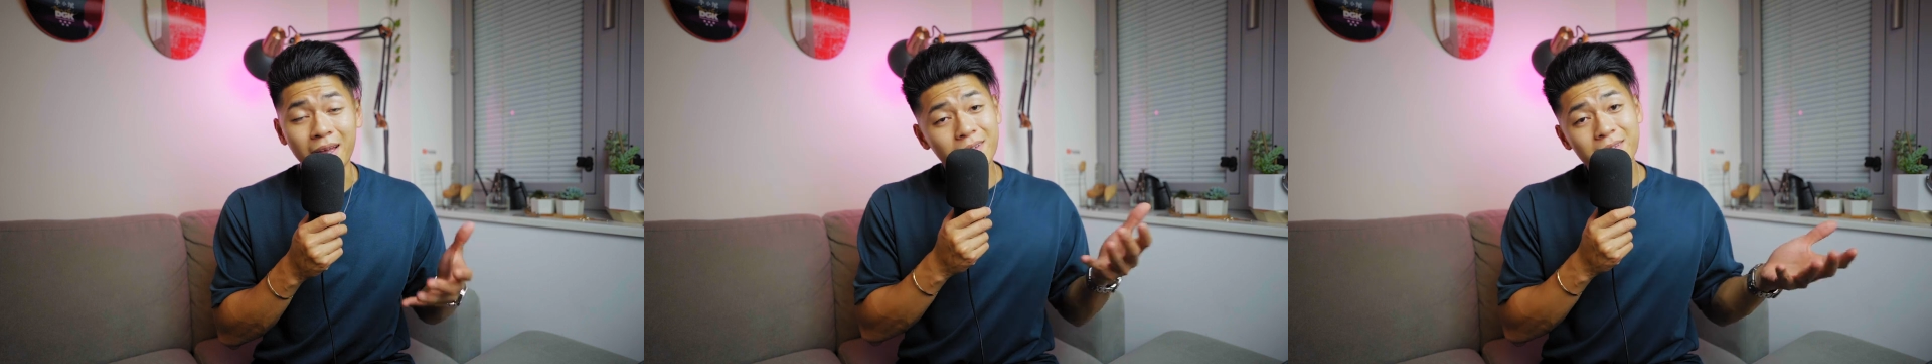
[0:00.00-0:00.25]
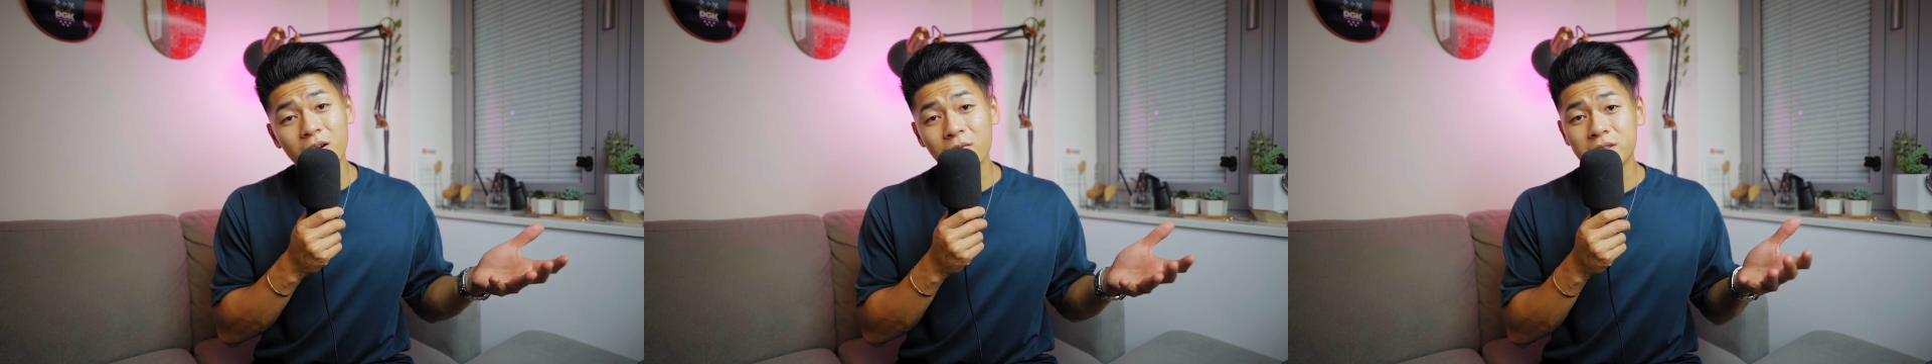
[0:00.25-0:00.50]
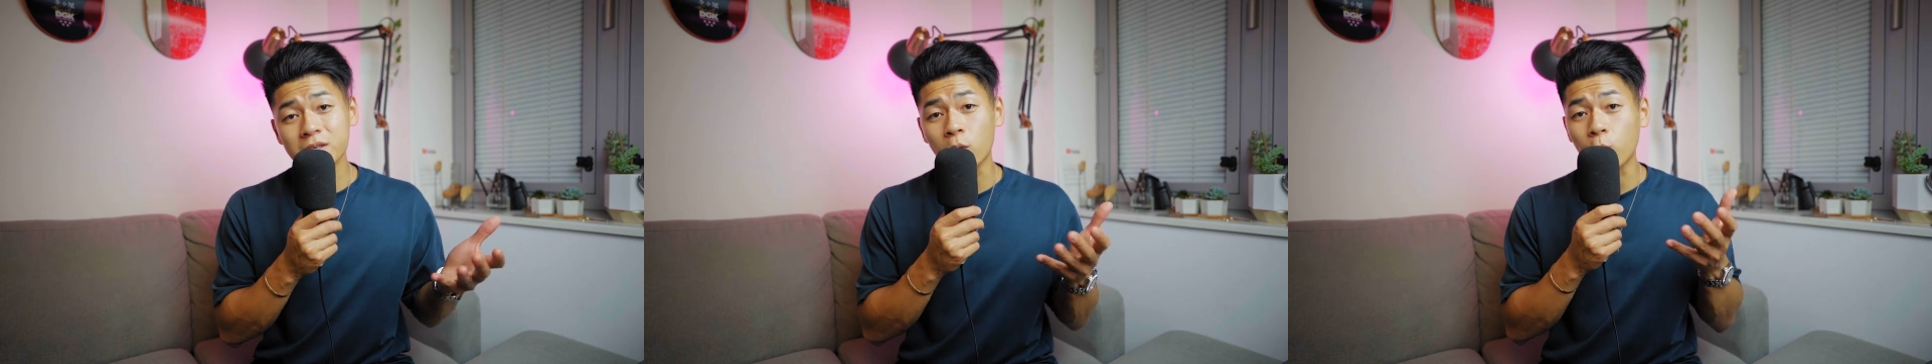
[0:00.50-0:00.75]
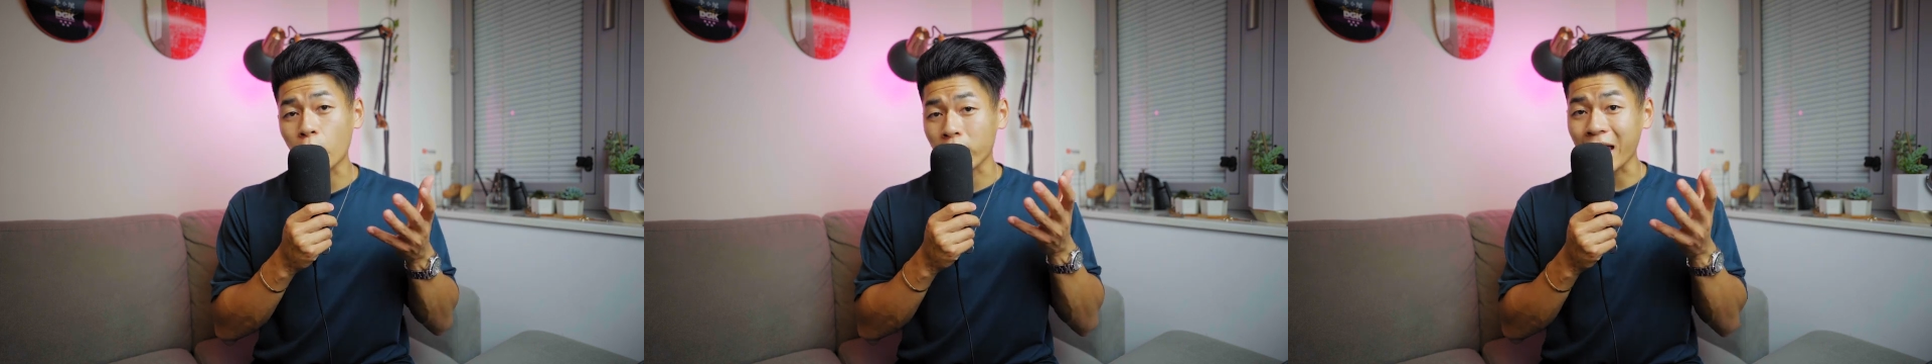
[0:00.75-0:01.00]
And this outfit's gonna
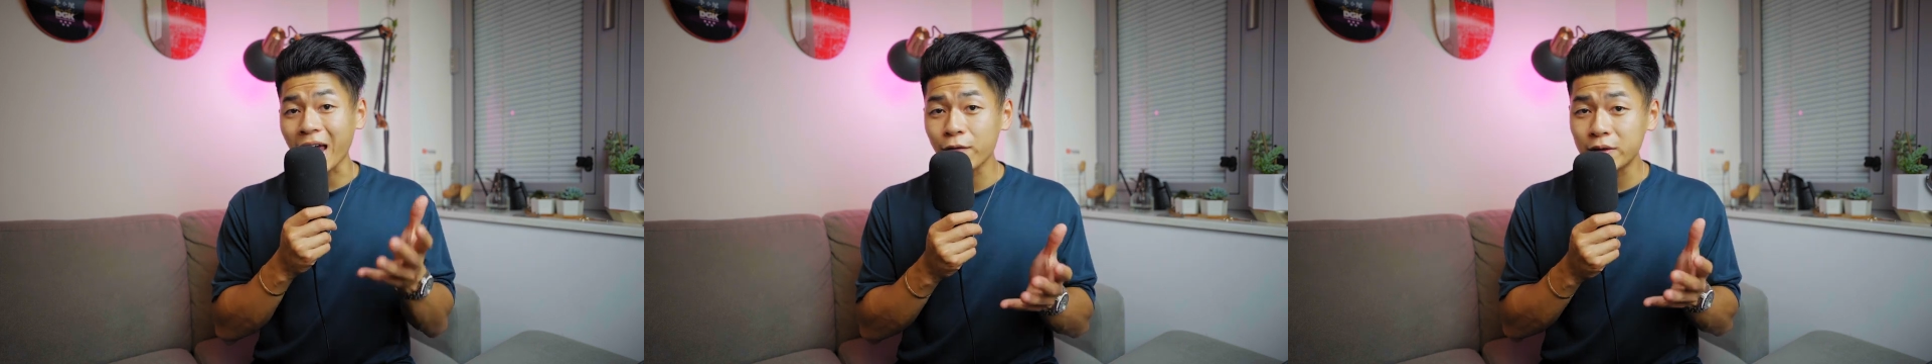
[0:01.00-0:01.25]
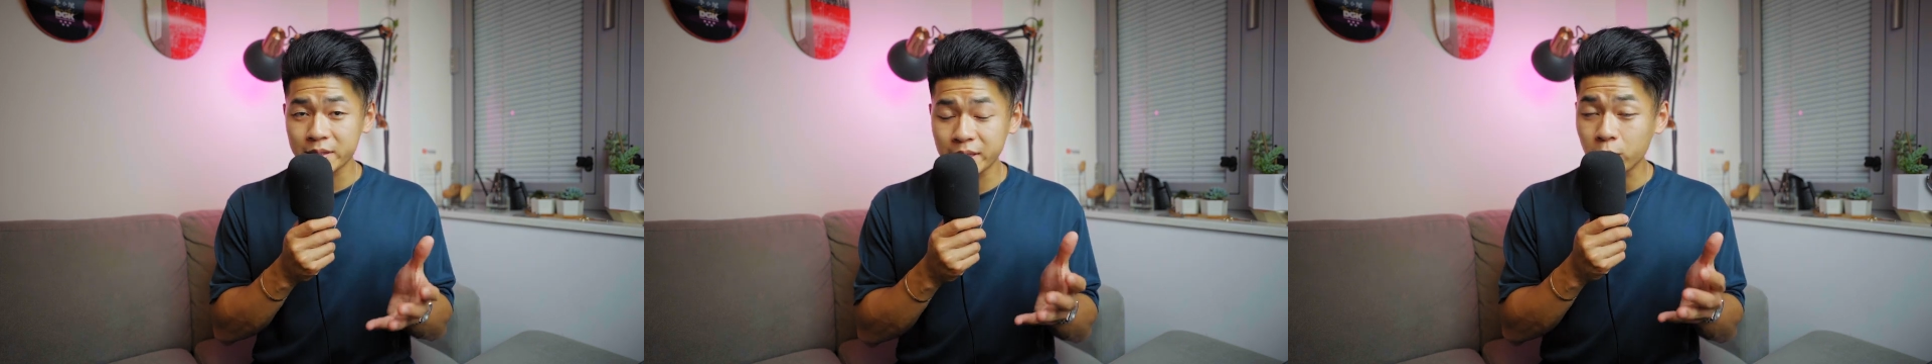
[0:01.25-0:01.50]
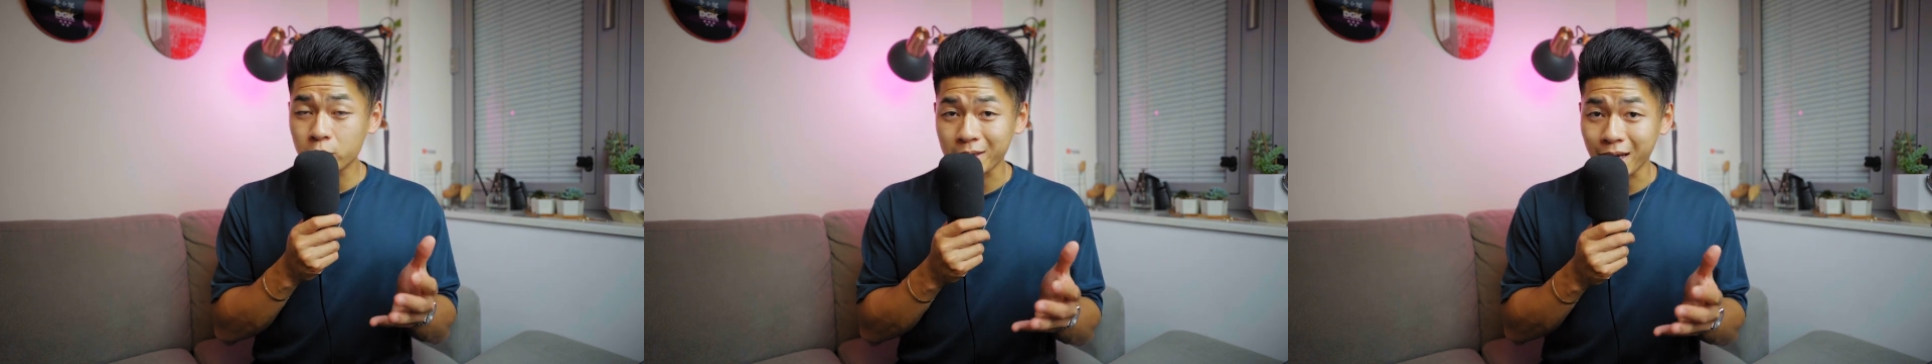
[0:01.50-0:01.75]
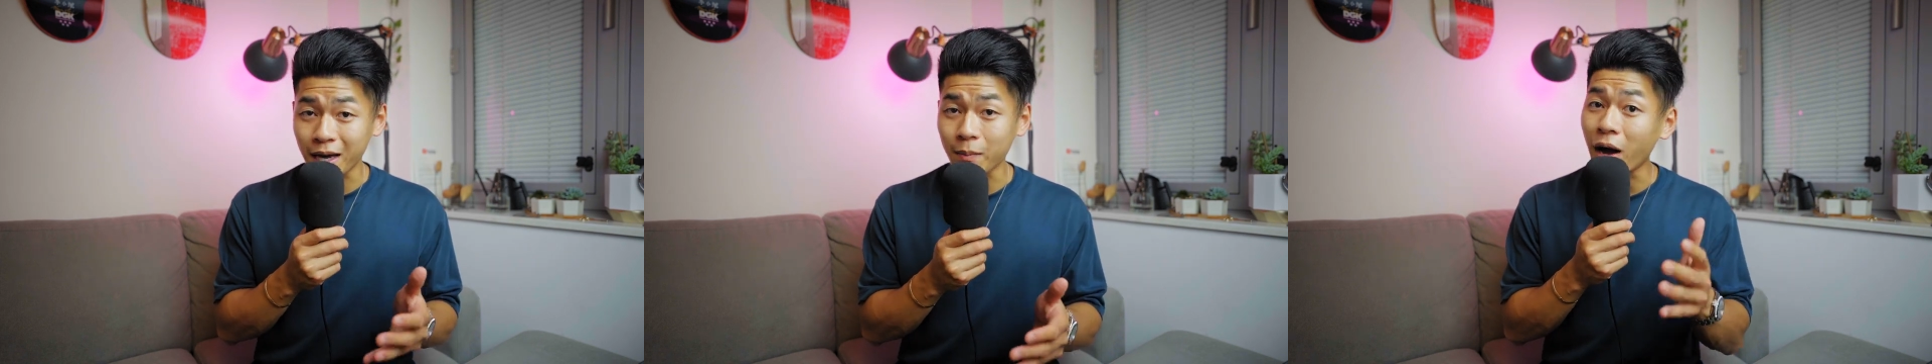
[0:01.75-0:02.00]
work every single
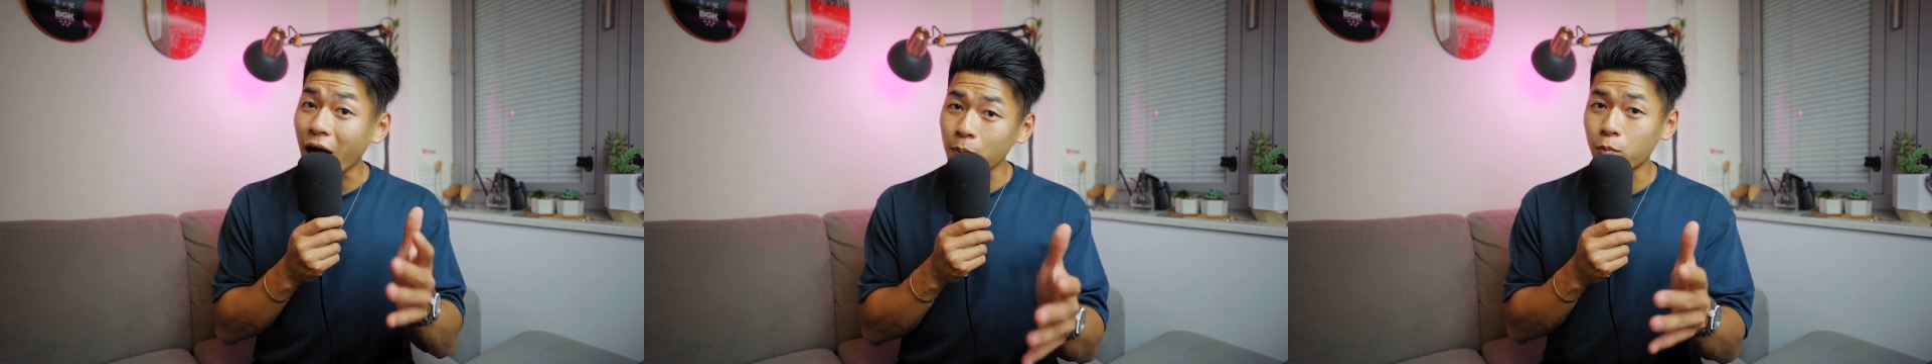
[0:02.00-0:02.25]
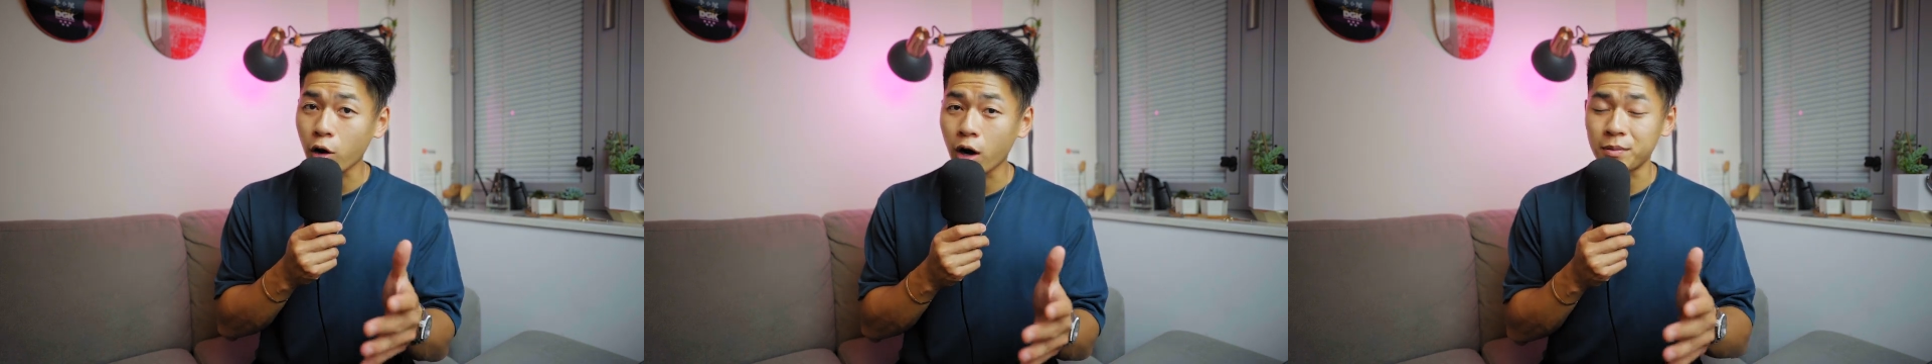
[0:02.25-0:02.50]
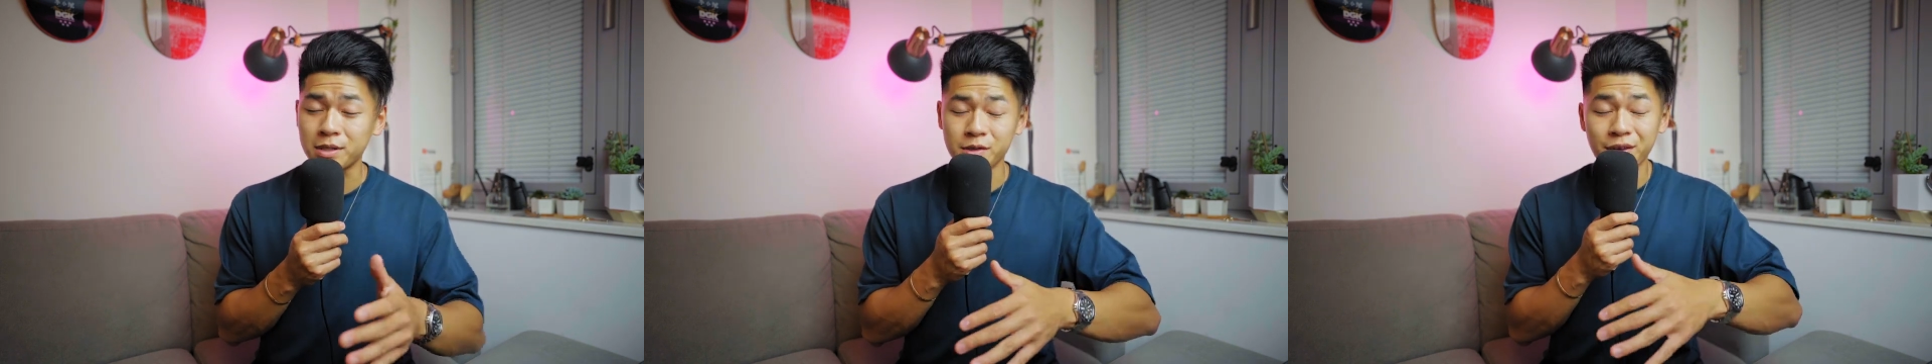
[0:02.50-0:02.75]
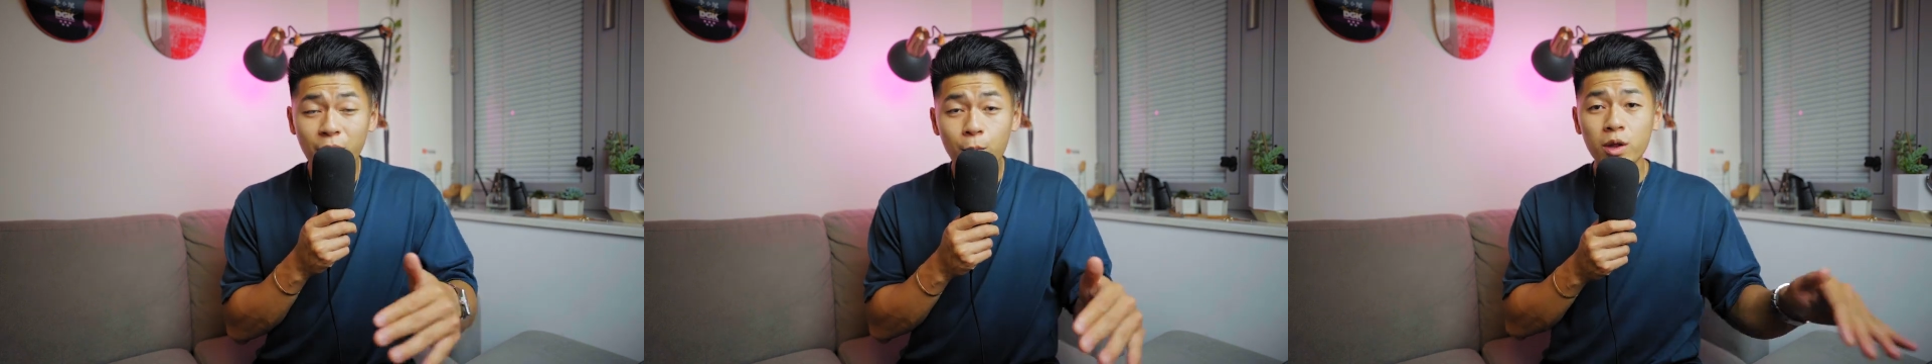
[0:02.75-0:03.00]
time, I promise. You
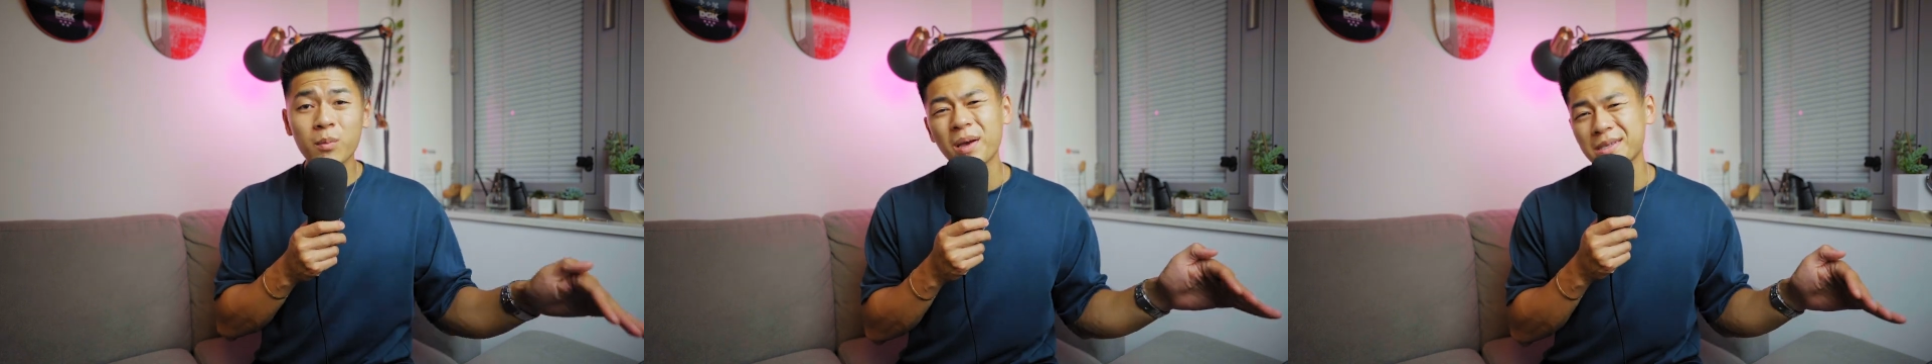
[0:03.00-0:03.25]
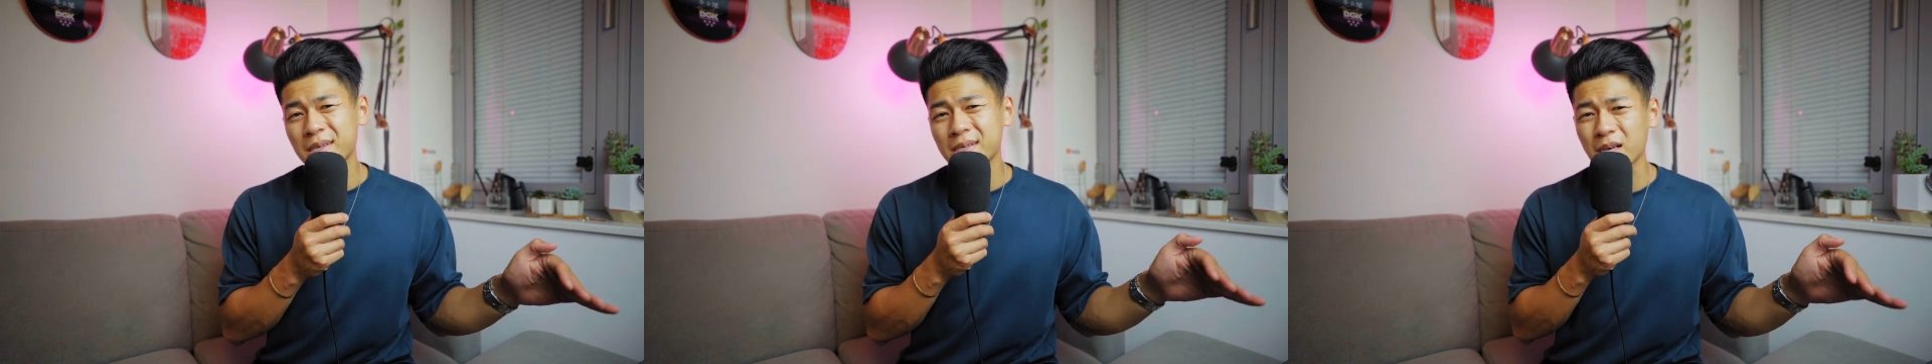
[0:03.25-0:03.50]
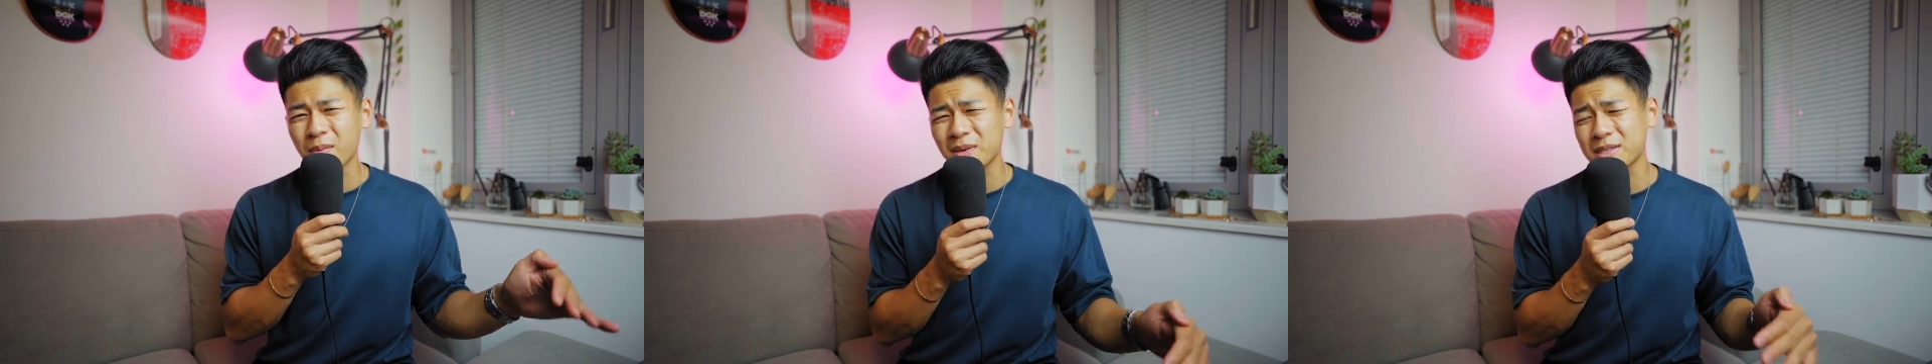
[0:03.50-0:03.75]
can't really mess this up.